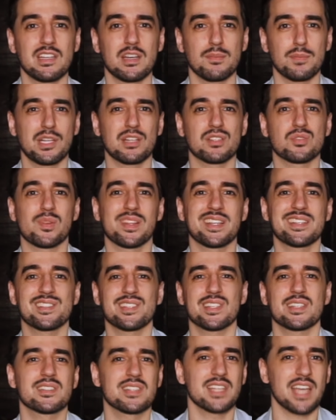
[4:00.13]
because with a
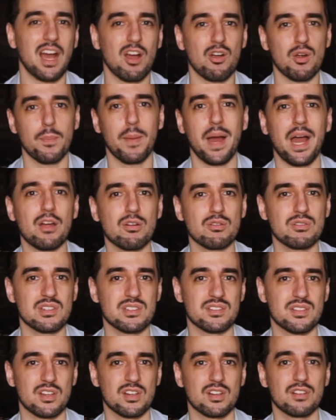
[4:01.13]
60-hour power
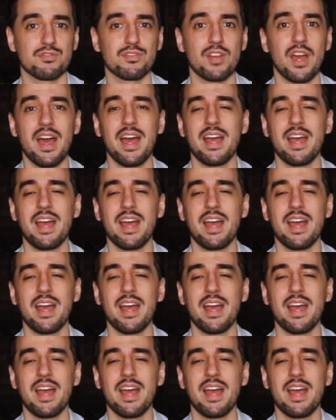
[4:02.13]
reserve,